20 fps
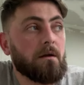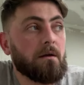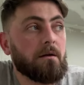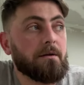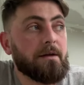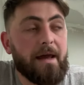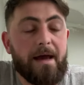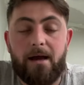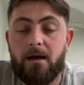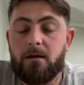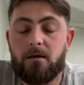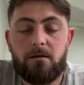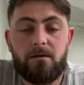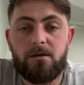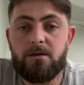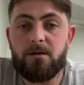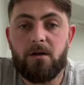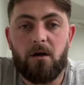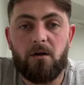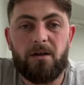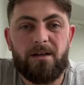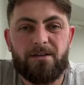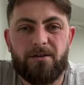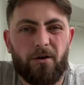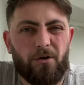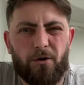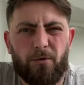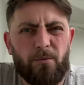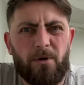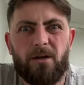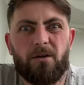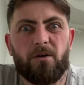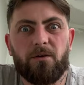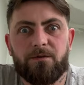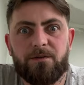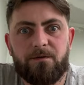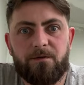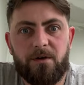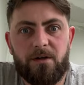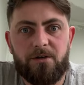yeah, it's not going to be
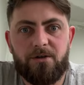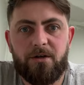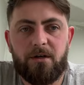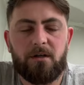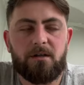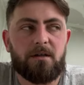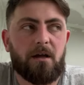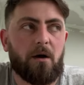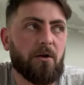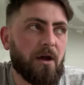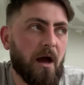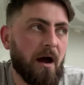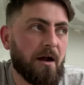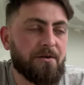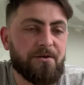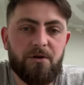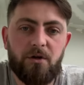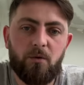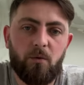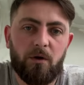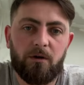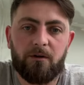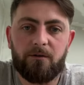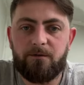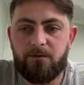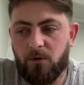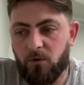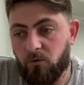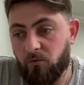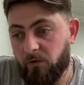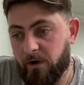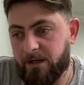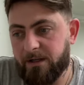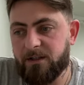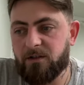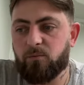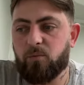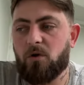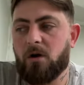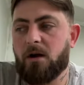enough to finish it, because I do want a full
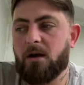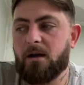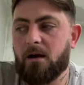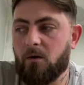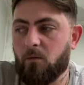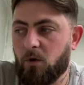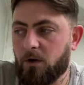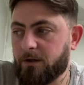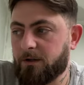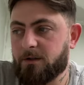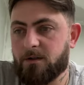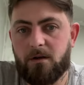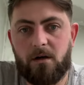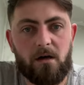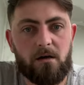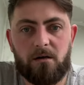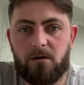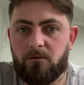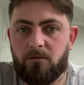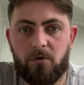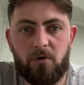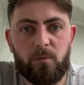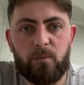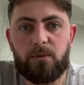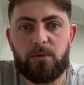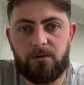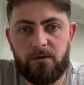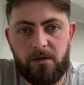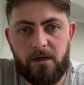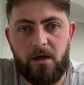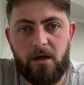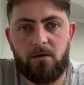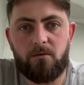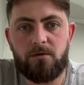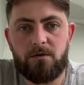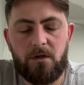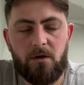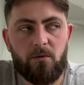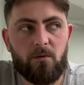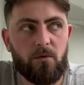respray. I want to tartar up, you know.
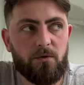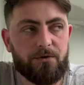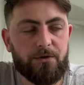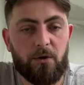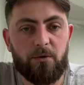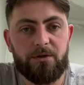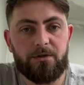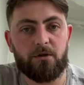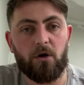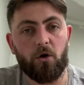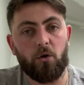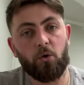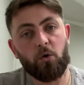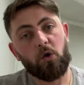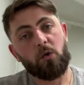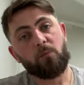So it's got all the